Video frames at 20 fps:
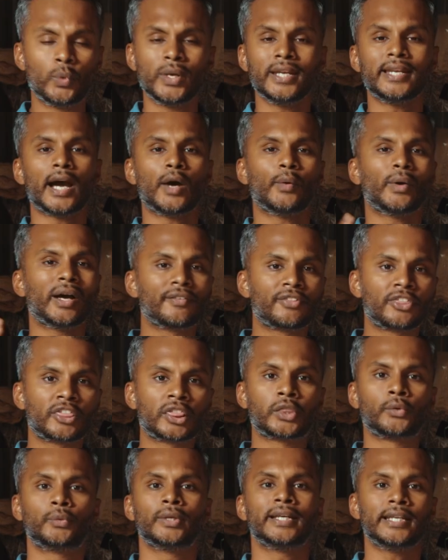we now have
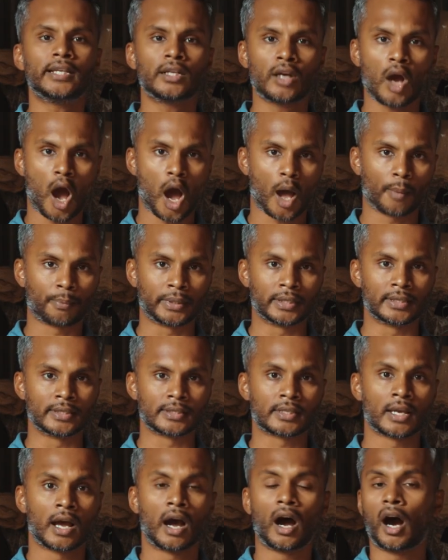three
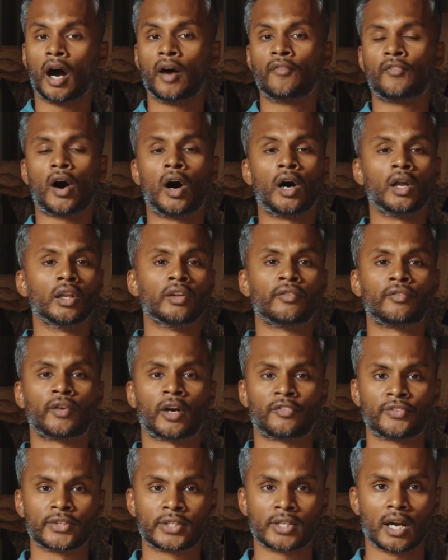copies of all of
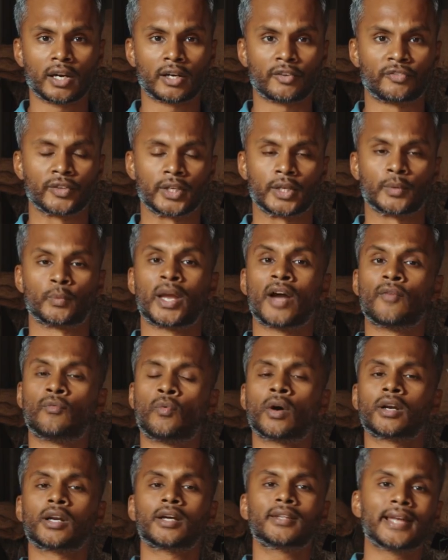our photography. We have
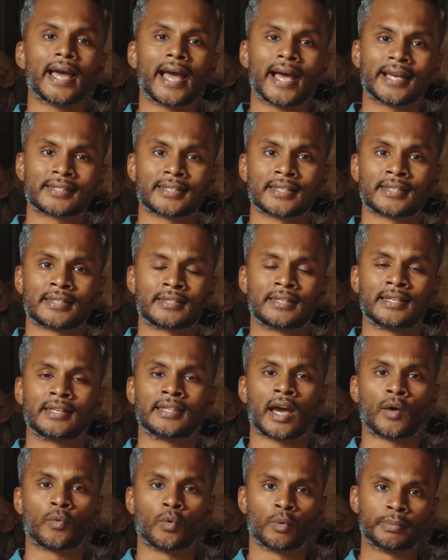one on the S S D
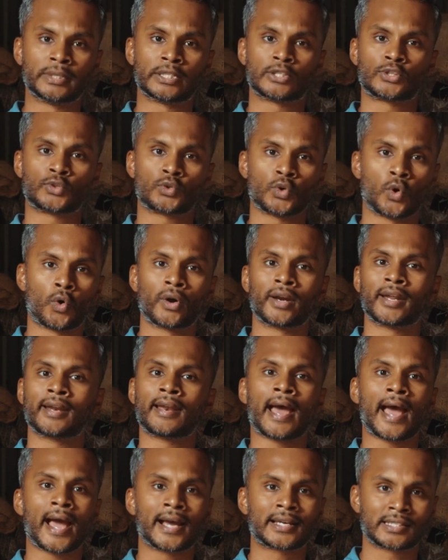that will be stored and
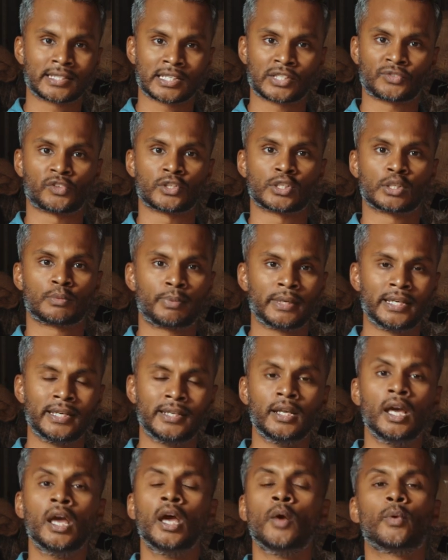accessed for
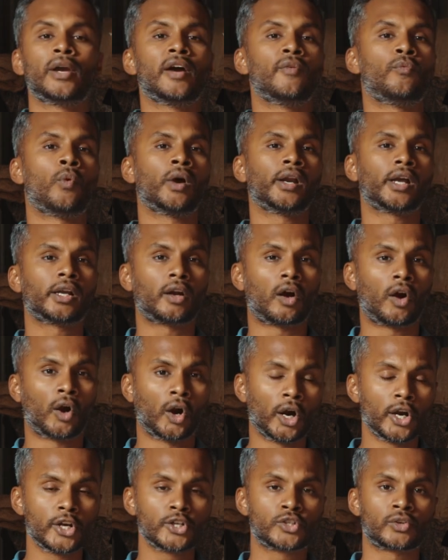speed. We have one on a
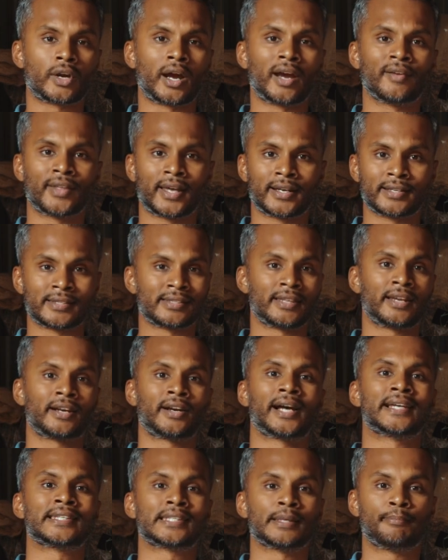hard drive that is there
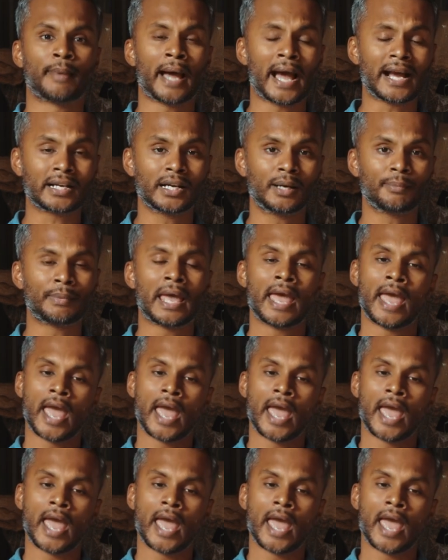as a backup,